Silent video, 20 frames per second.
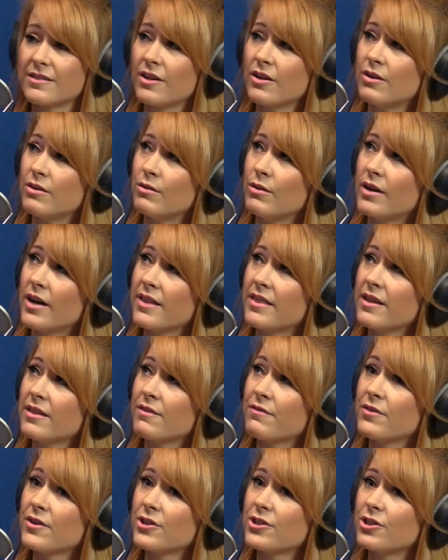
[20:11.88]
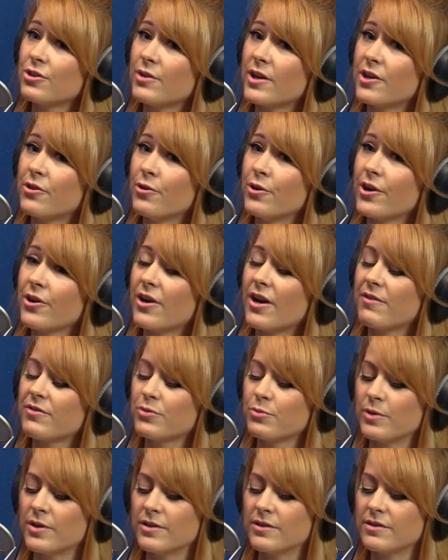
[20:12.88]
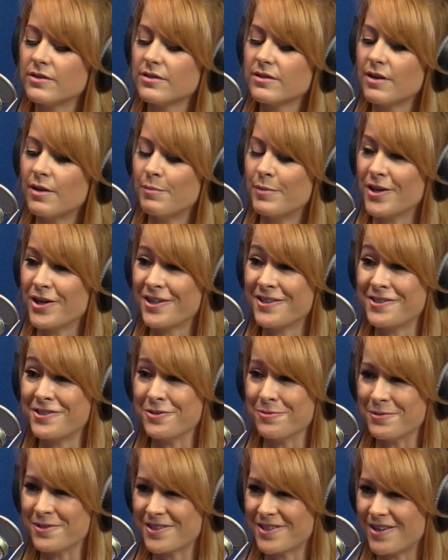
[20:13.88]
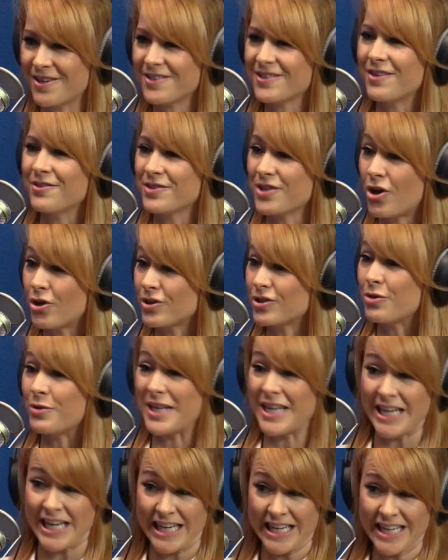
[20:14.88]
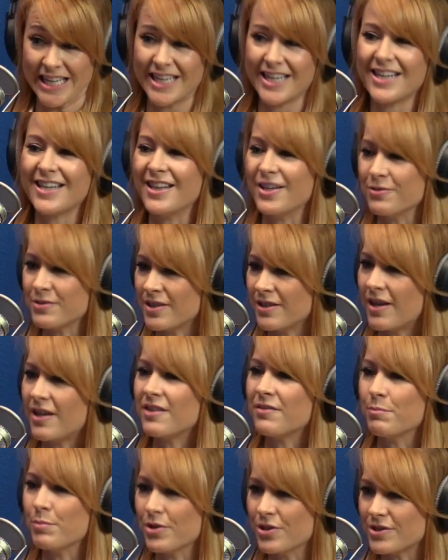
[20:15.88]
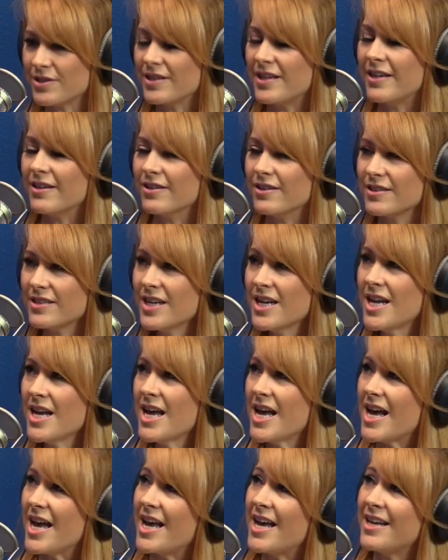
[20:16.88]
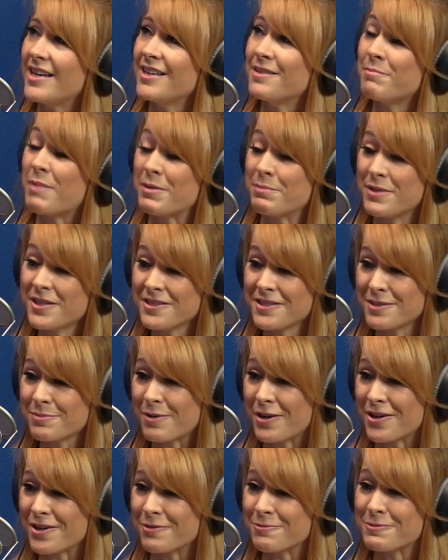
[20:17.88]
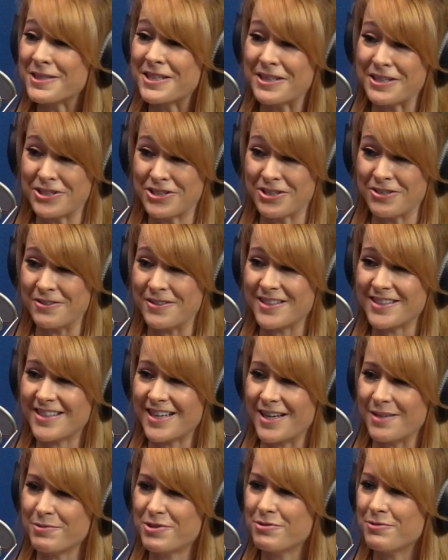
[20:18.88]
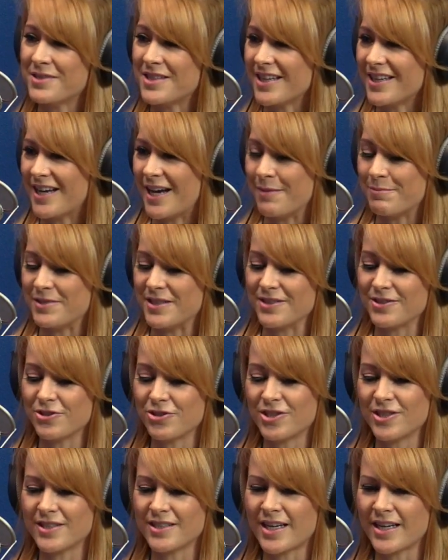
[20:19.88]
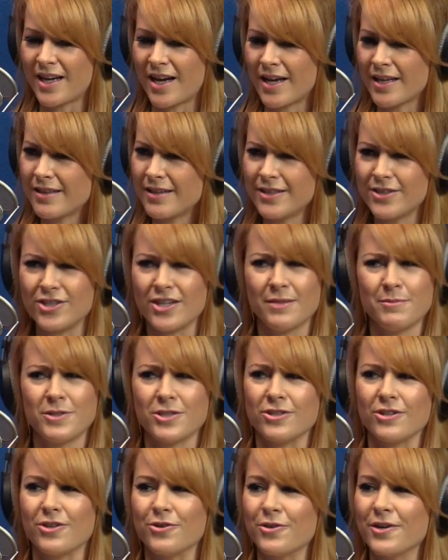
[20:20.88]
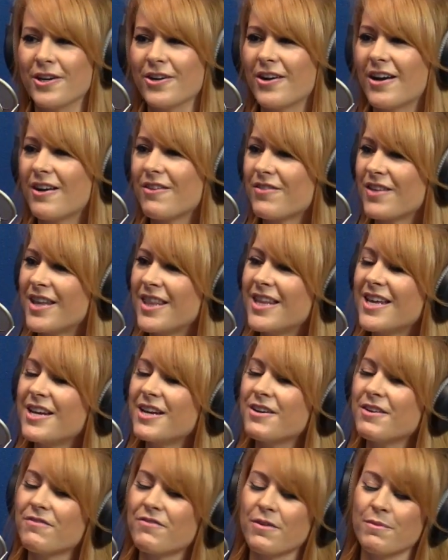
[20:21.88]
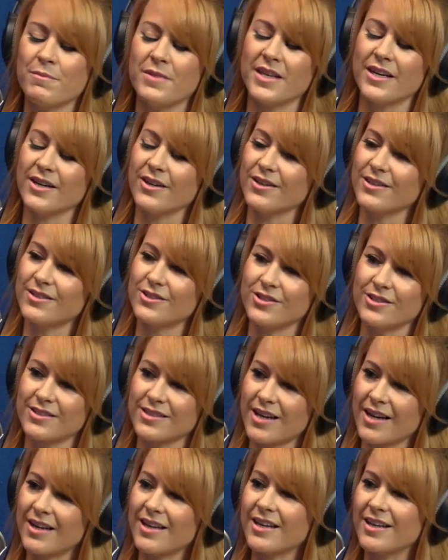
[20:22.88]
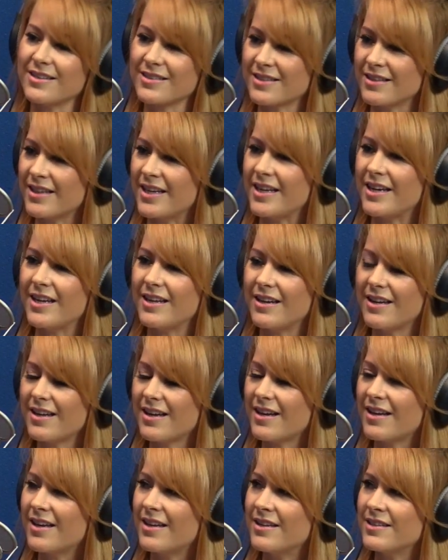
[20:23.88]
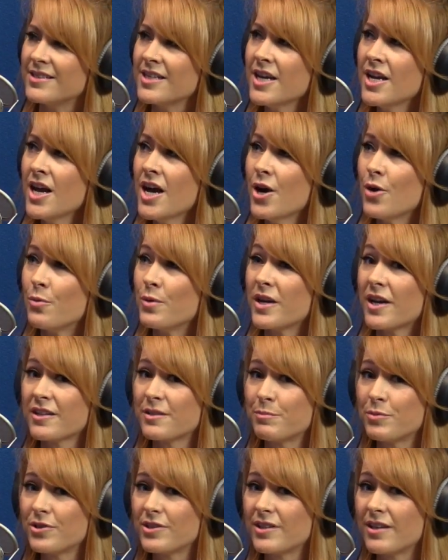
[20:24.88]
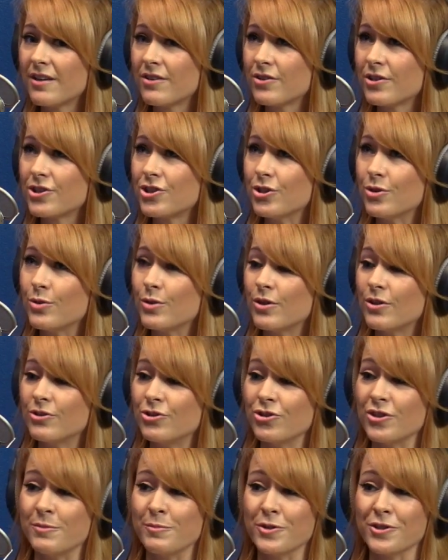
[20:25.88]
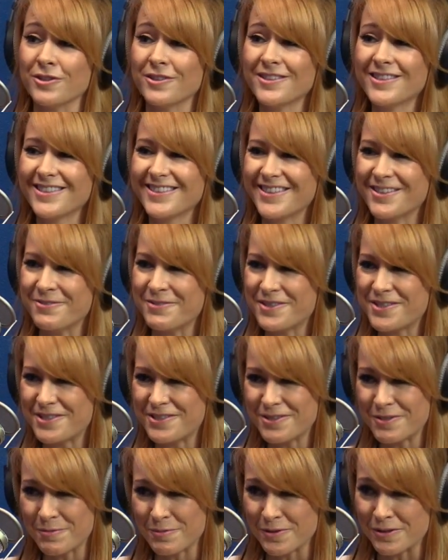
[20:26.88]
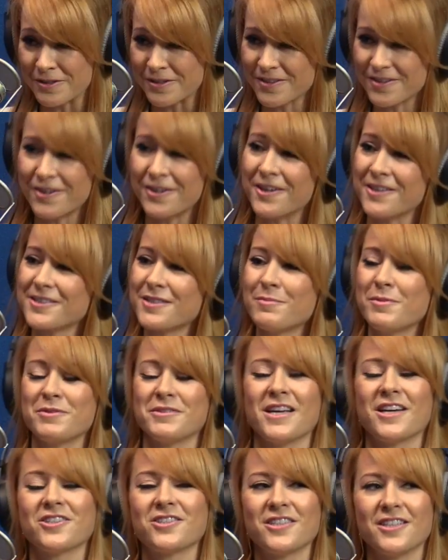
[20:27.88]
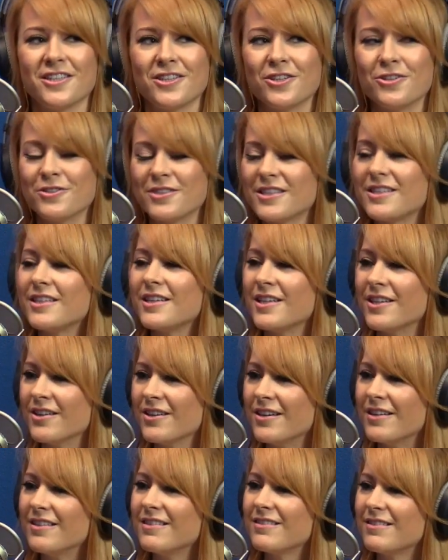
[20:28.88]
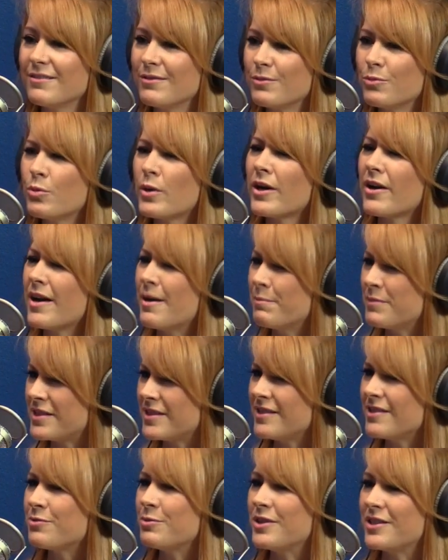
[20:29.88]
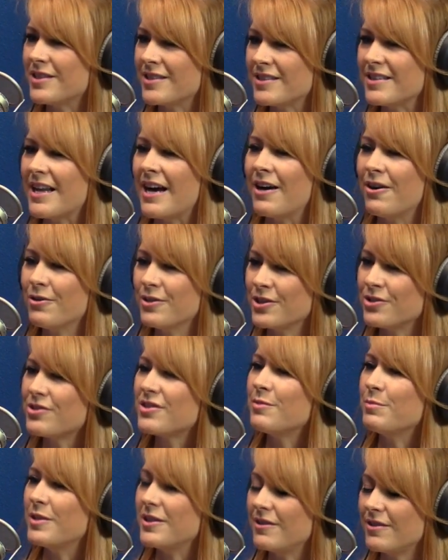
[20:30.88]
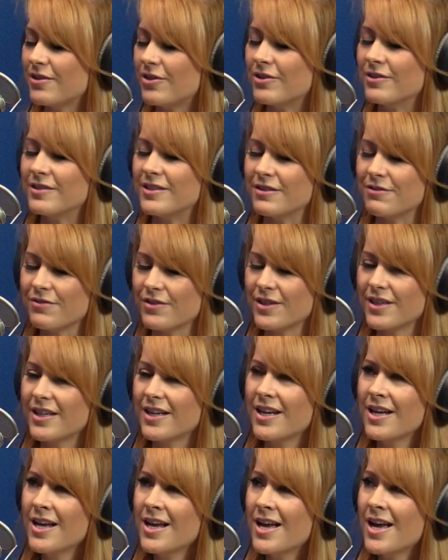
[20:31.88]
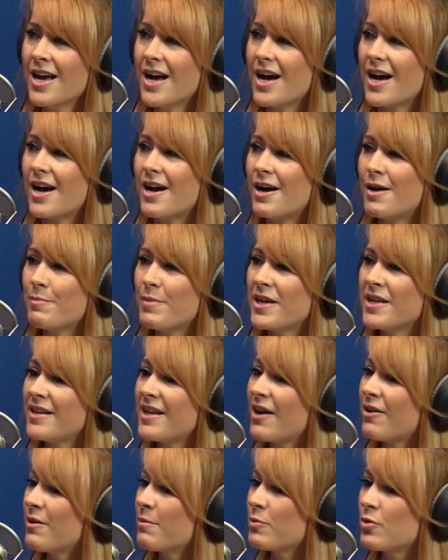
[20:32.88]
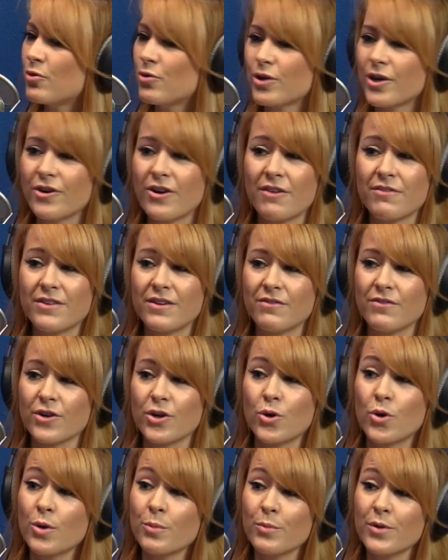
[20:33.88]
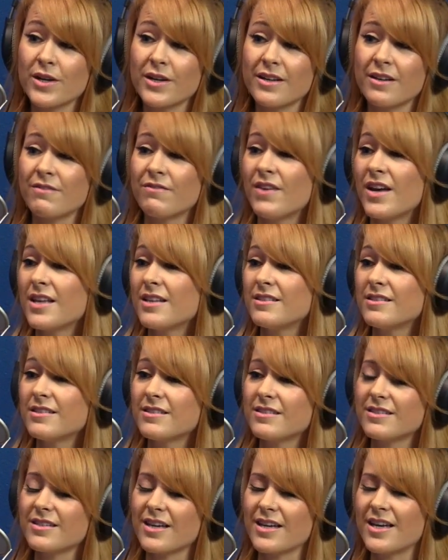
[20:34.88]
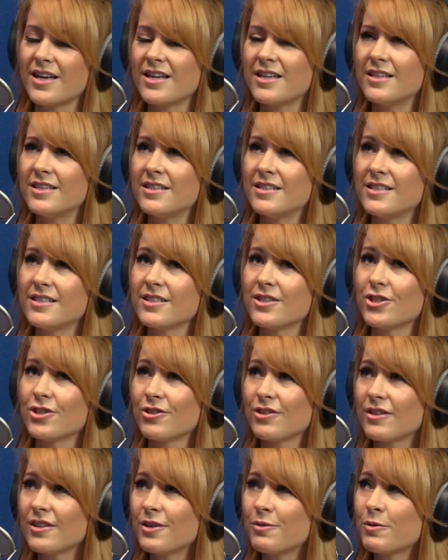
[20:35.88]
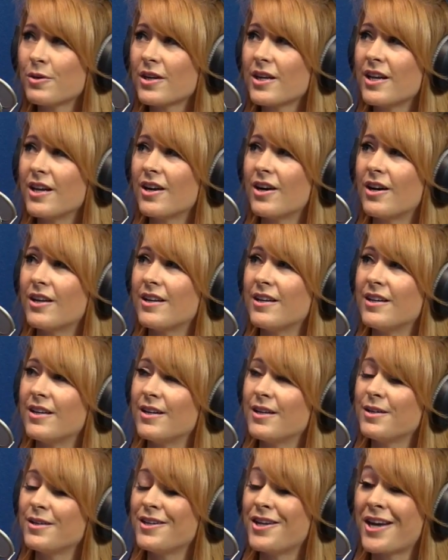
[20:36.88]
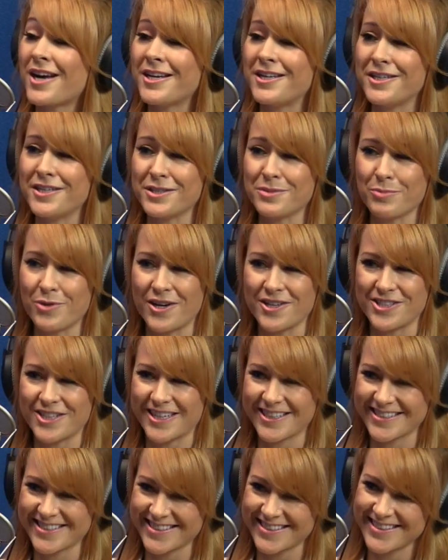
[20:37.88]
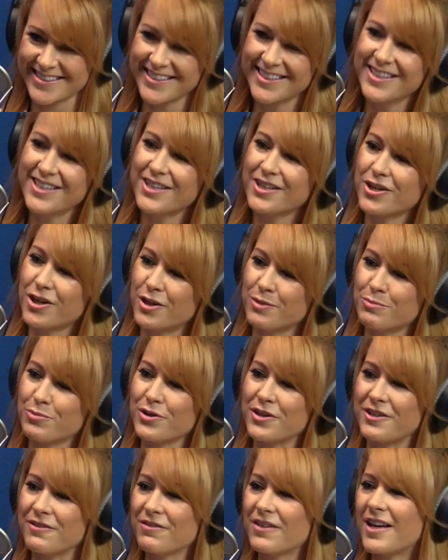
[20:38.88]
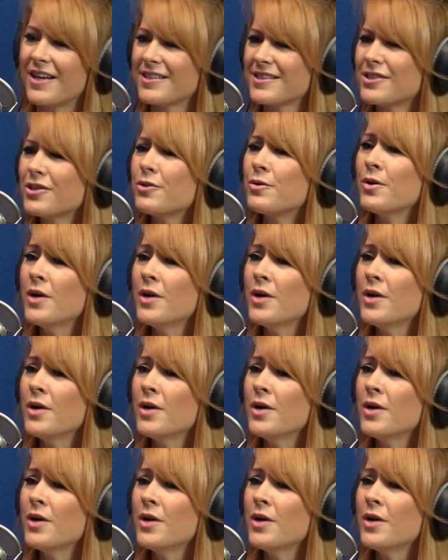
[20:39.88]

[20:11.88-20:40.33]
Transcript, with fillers: So I think the first show I choreographed was American Superstars. Okay. I was also in it. Yeah. There was yeah. a lot of impersonators. And my business partner was in the show at the time. She's okay. the captain. So she's like, I think Jamie should choreograph. And then from there, it's just kind of escalated. And we got to put together a show called Dream Girls. Okay. Super awesome. Yeah. It was actually close to here at where Embassy Suites is now. Okay. It used to be called sure. different. Yeah. Um, and now I'm choreographing for corporate events and currently working on a 90s project. Gotcha. Called Pretty Fly. So